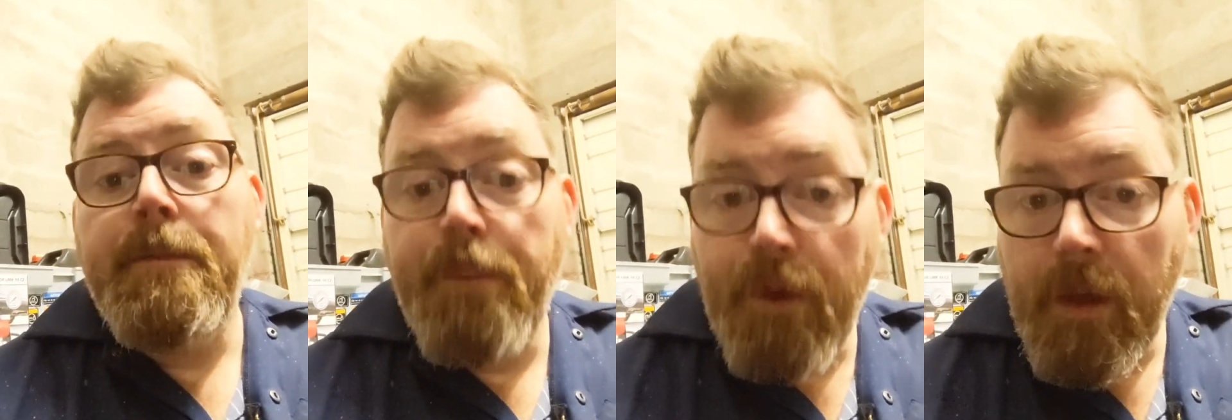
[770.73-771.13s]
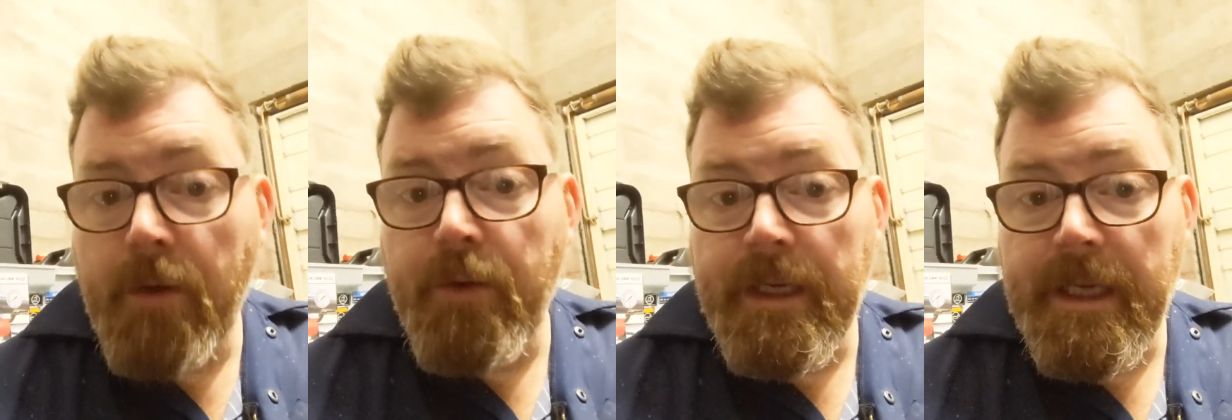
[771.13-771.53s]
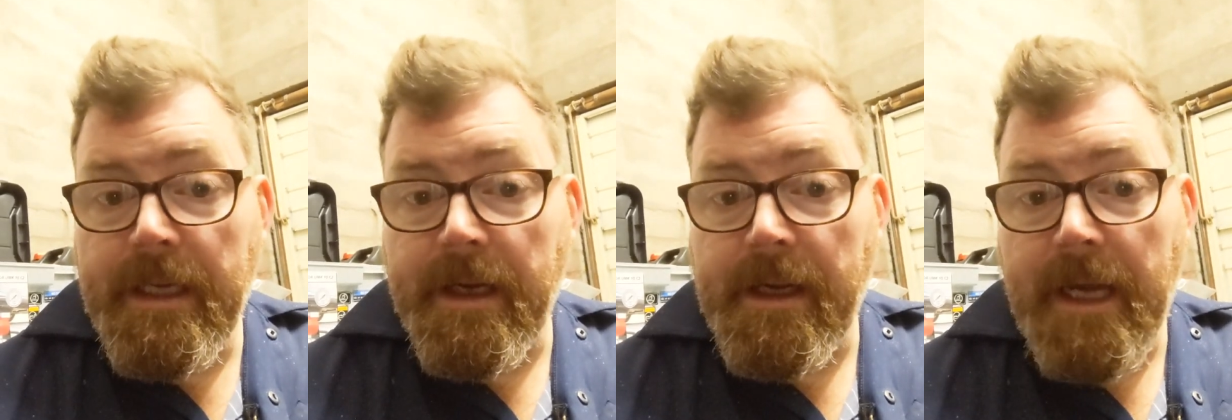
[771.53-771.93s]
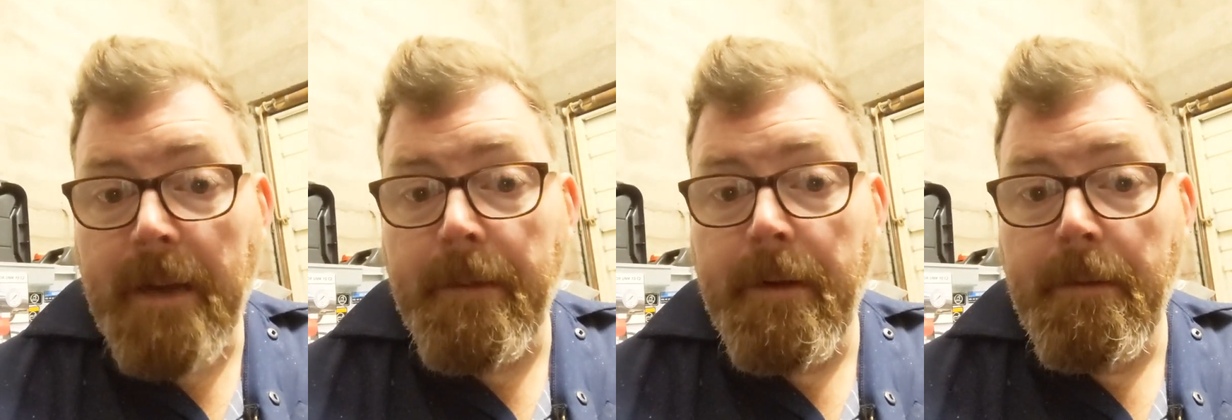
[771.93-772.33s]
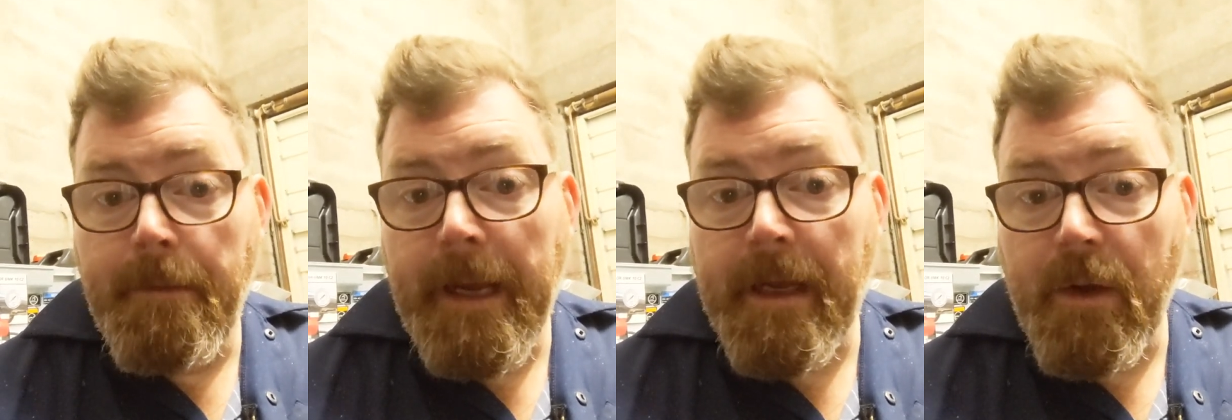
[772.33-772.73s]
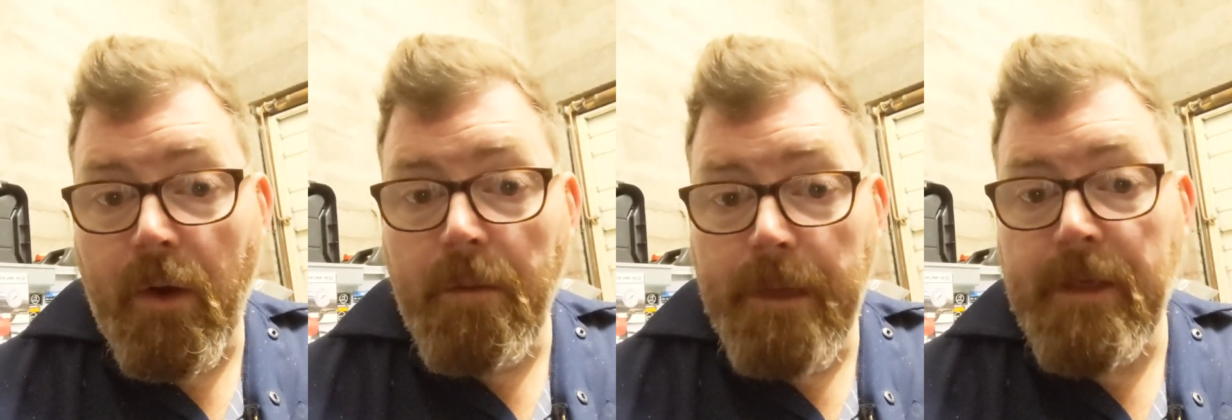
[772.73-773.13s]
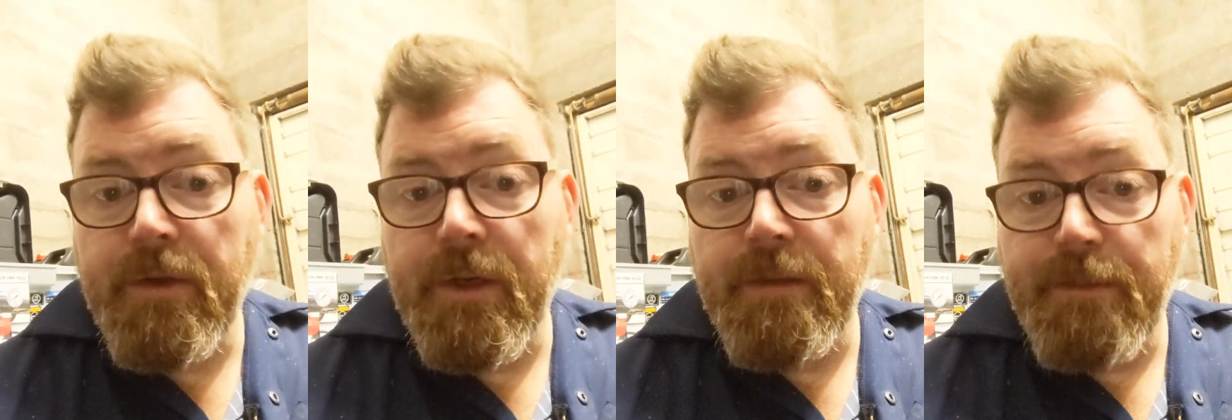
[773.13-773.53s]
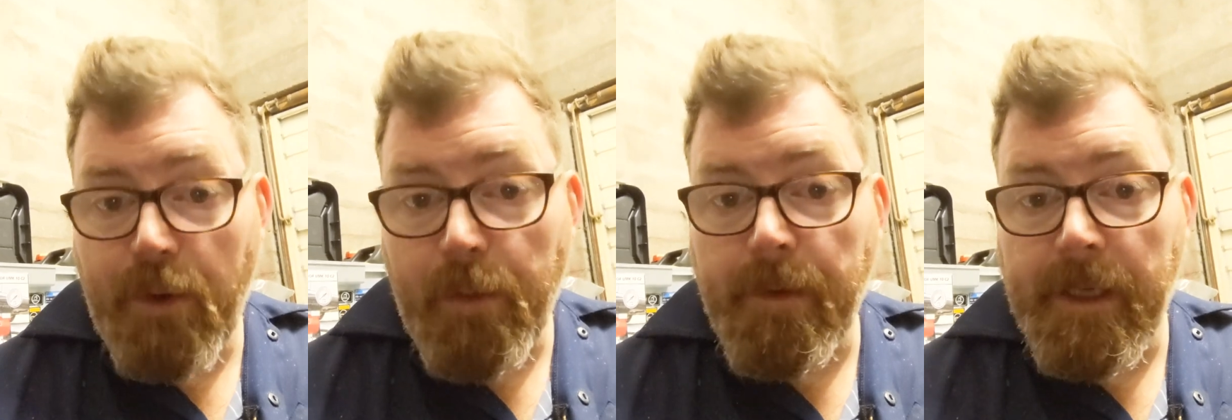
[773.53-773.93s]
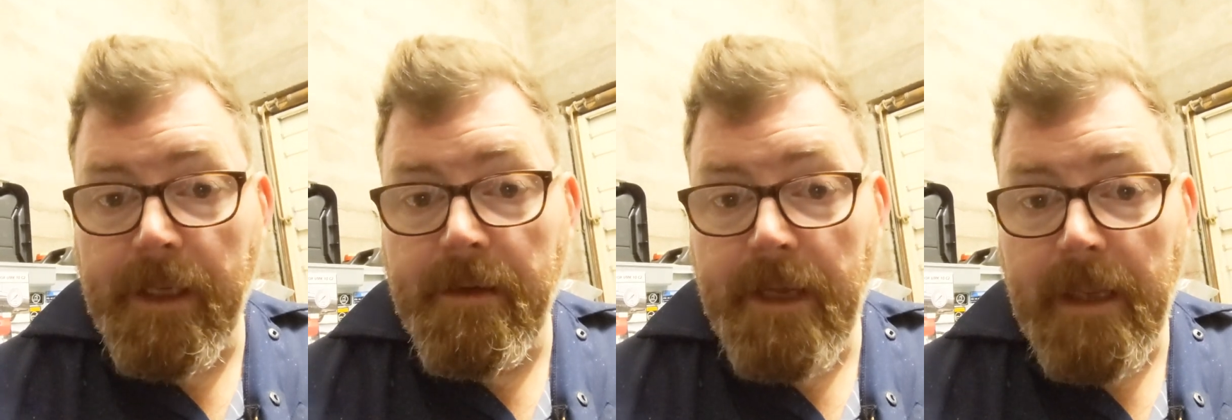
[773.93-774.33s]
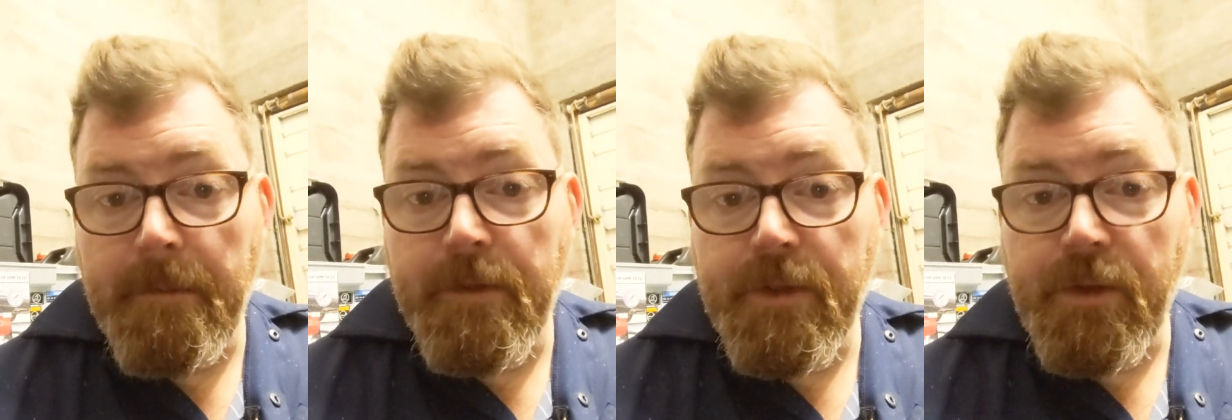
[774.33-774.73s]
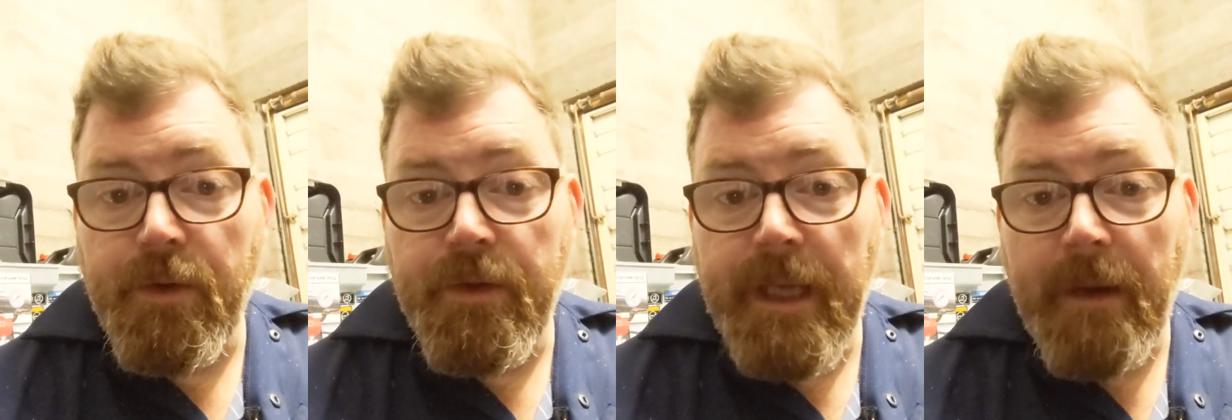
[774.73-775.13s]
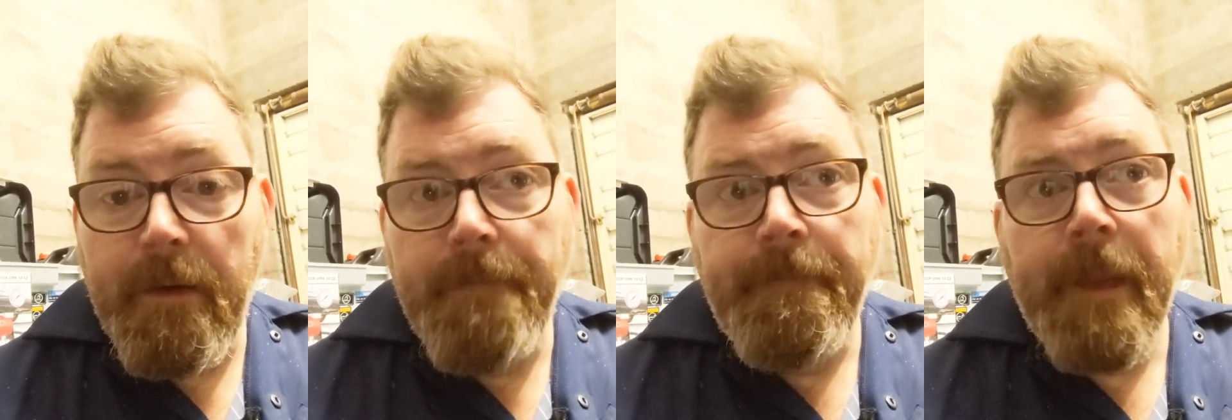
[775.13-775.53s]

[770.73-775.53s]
Put your radiator cap back on, make sure it's properly screwed down.